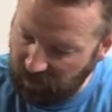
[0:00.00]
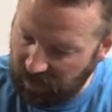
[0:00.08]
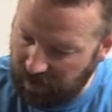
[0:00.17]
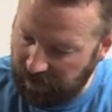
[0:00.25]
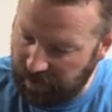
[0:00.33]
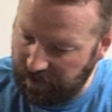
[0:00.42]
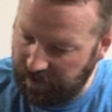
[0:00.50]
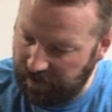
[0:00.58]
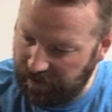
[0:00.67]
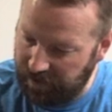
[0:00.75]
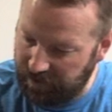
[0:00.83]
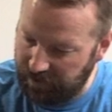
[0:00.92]

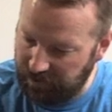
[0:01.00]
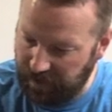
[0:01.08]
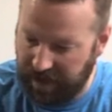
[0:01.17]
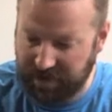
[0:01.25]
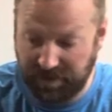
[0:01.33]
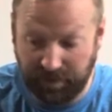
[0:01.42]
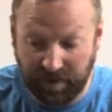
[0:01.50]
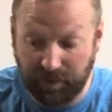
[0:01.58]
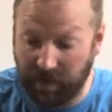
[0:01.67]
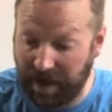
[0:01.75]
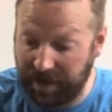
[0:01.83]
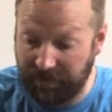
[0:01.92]
Ashley
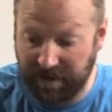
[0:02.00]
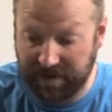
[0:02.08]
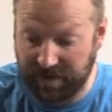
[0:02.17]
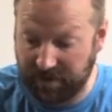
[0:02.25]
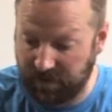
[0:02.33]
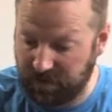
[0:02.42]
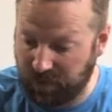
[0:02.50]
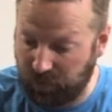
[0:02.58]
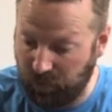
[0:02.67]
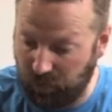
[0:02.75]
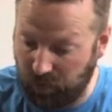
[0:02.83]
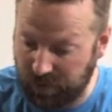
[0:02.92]
McBride ranked at
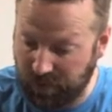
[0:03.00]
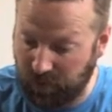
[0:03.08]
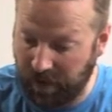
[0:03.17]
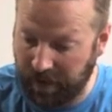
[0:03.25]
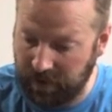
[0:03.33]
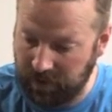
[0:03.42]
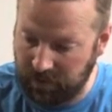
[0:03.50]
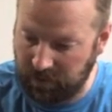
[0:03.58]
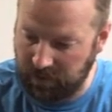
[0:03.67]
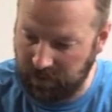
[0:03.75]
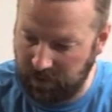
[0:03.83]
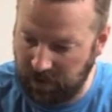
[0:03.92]
20.
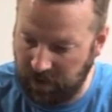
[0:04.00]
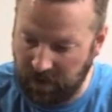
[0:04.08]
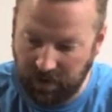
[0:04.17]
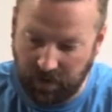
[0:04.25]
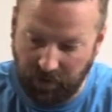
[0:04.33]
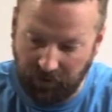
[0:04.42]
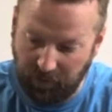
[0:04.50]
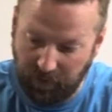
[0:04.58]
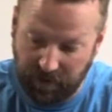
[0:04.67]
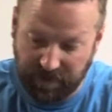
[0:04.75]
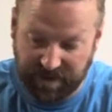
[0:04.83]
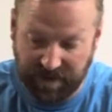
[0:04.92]
Carly
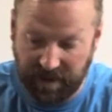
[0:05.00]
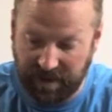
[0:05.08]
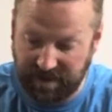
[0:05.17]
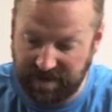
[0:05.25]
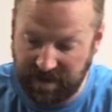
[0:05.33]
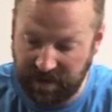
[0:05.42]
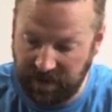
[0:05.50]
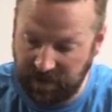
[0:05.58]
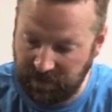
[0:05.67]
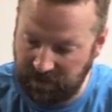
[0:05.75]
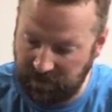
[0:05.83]
Pearce at 19.